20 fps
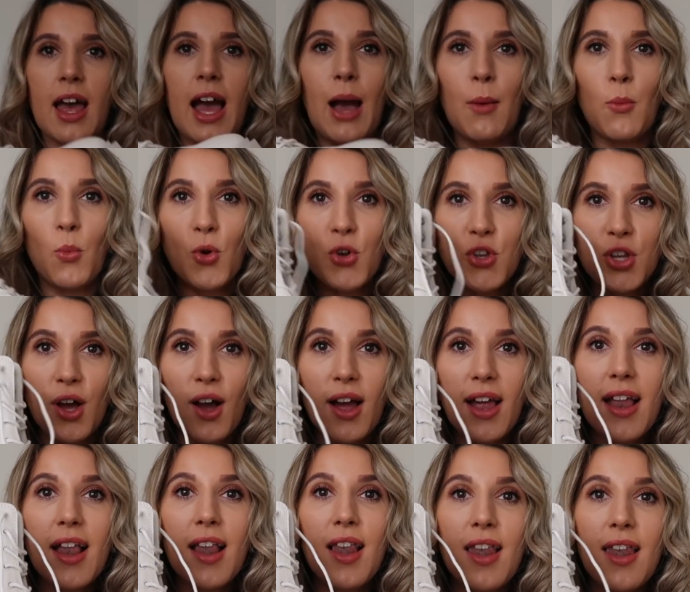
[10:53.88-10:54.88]
And what
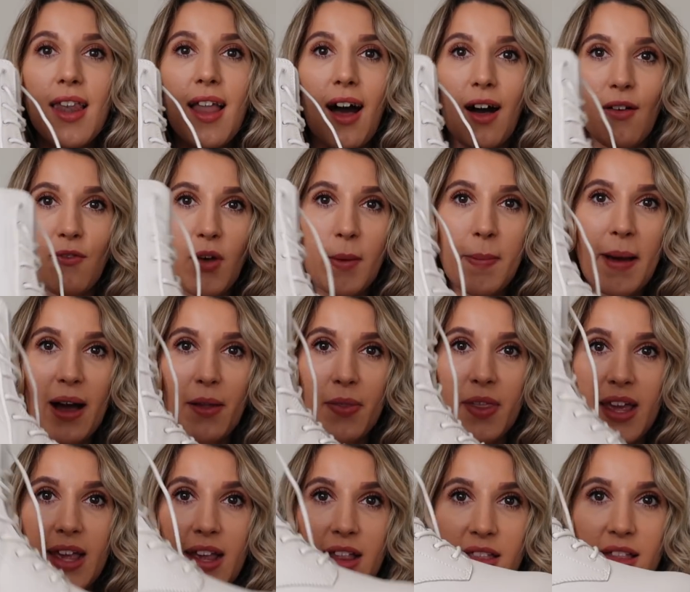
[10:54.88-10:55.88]
I love about
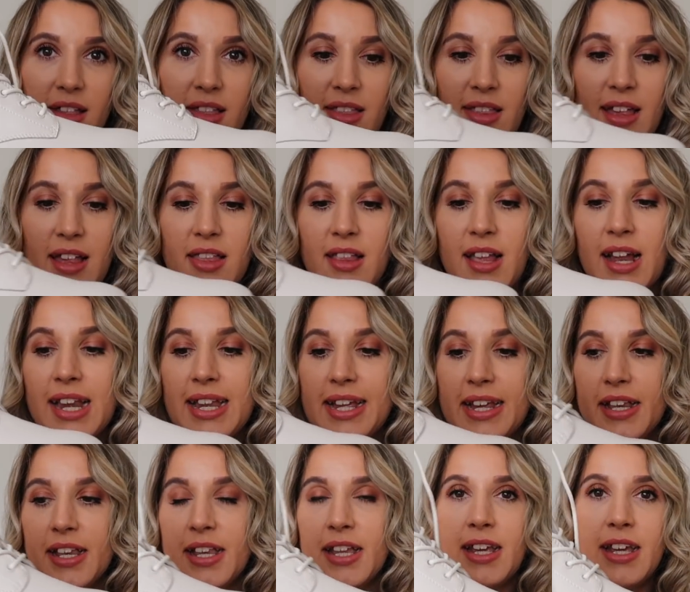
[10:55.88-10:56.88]
these is this
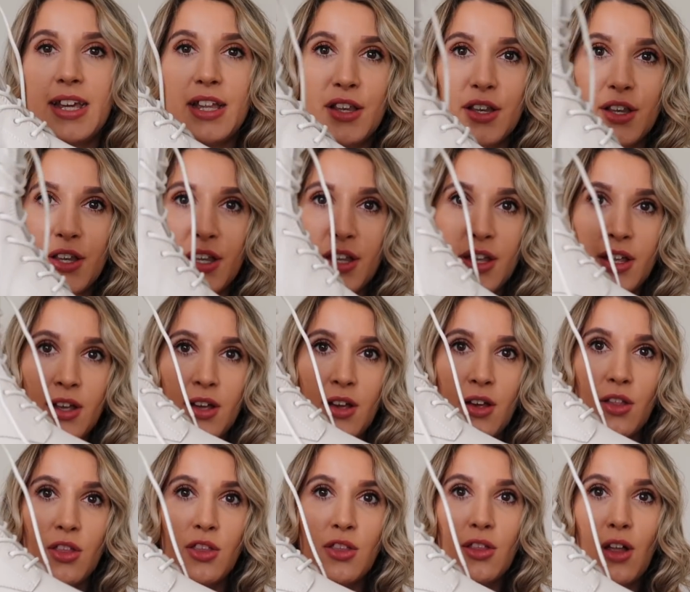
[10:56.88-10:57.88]
cleated
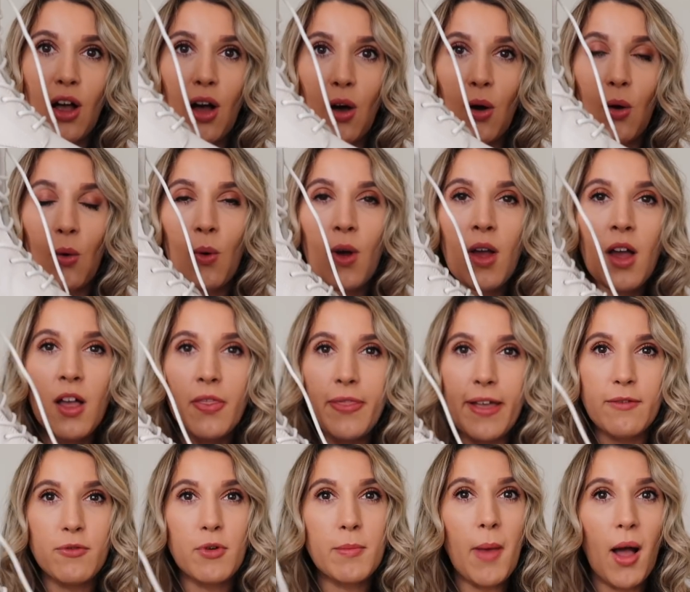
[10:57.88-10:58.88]
sole.
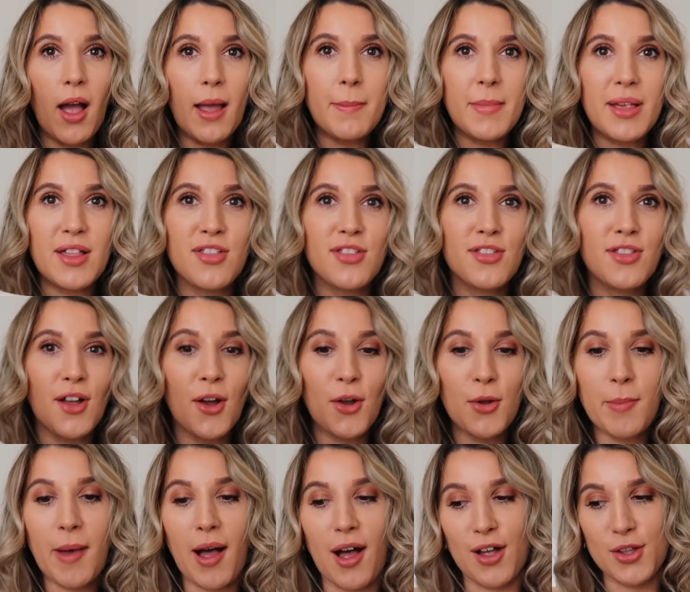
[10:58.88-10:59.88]
They remind me so
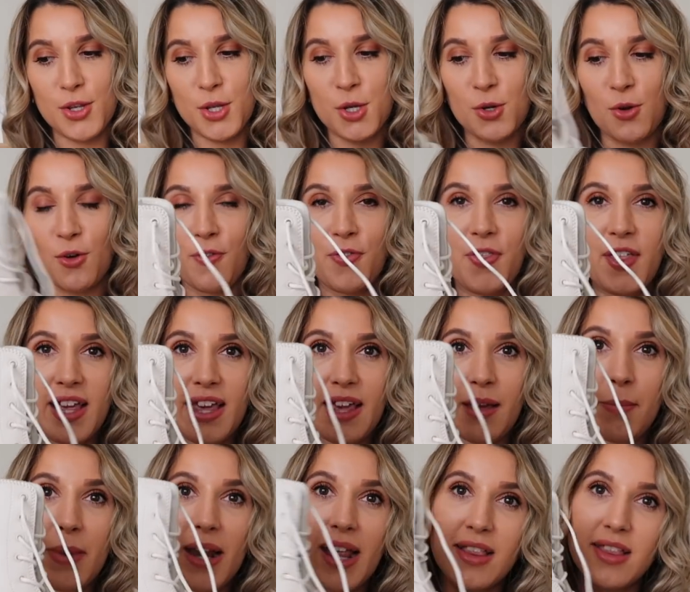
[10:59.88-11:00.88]
much of
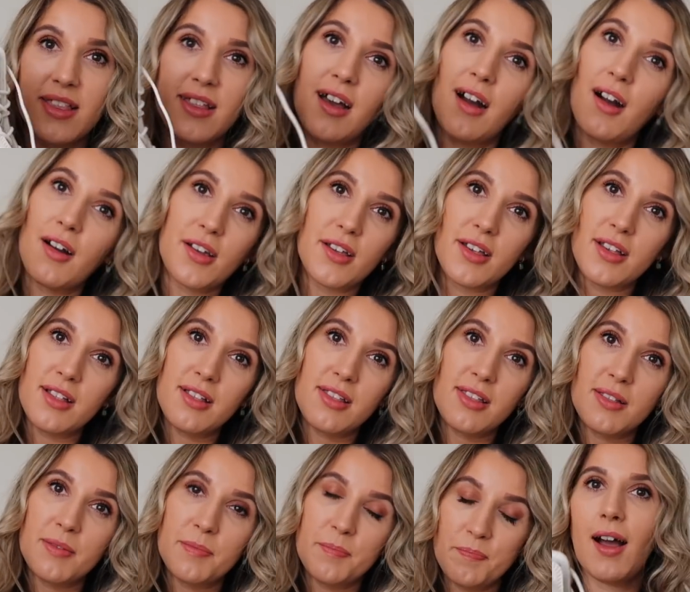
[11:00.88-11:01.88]
the Balenciagas.